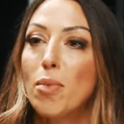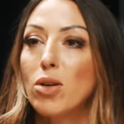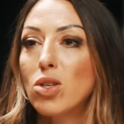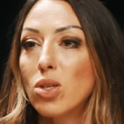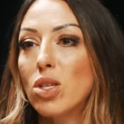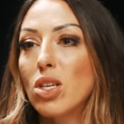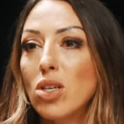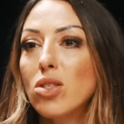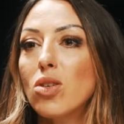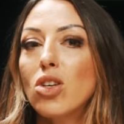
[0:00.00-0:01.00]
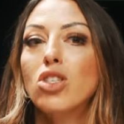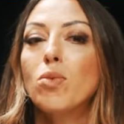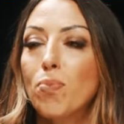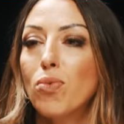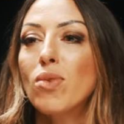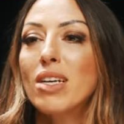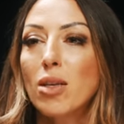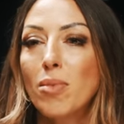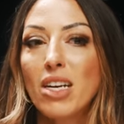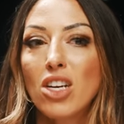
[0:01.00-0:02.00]
emotions that you do because you bring
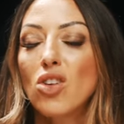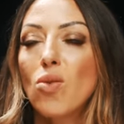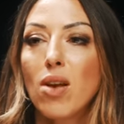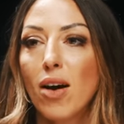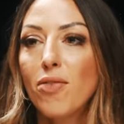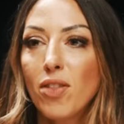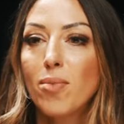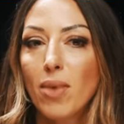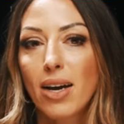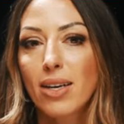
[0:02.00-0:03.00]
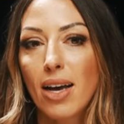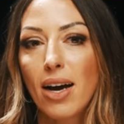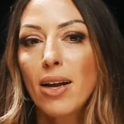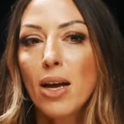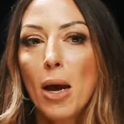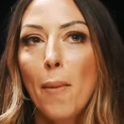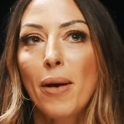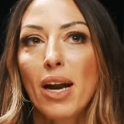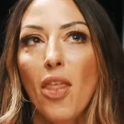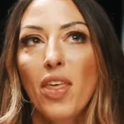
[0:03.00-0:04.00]
them in and you love them like that.
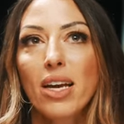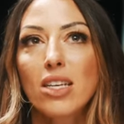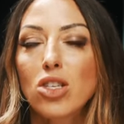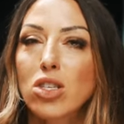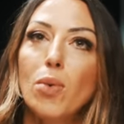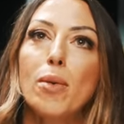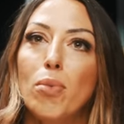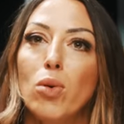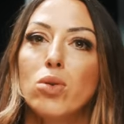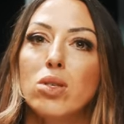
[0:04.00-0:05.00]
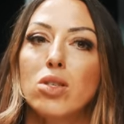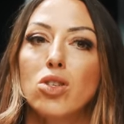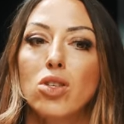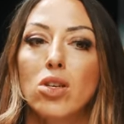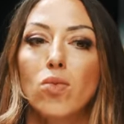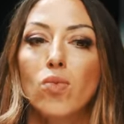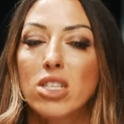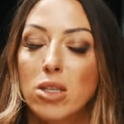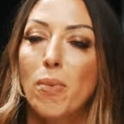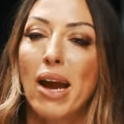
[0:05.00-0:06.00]
But I think it's so important to
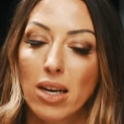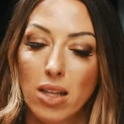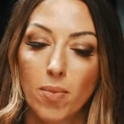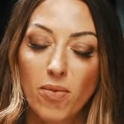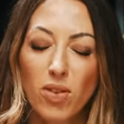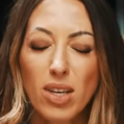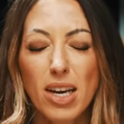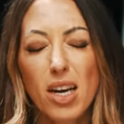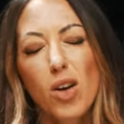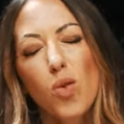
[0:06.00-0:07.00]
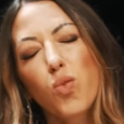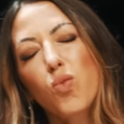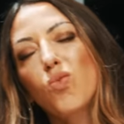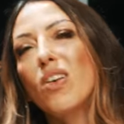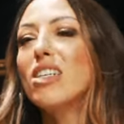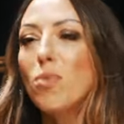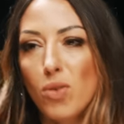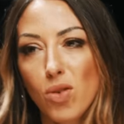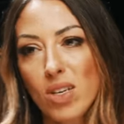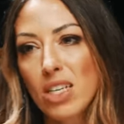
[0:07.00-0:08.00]
respect them for the
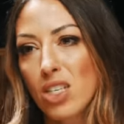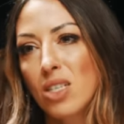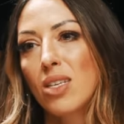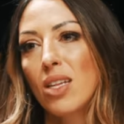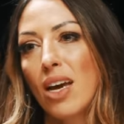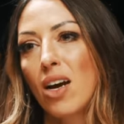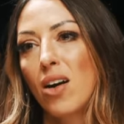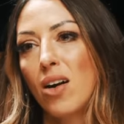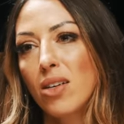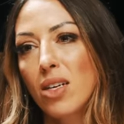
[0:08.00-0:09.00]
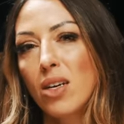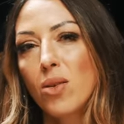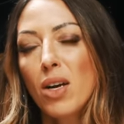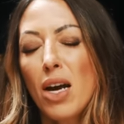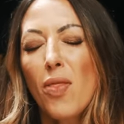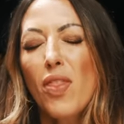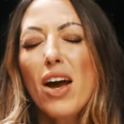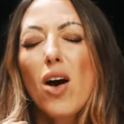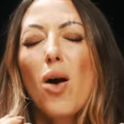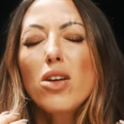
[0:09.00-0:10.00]
incredible creatures that they are. You know,
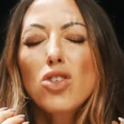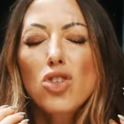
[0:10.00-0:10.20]
they are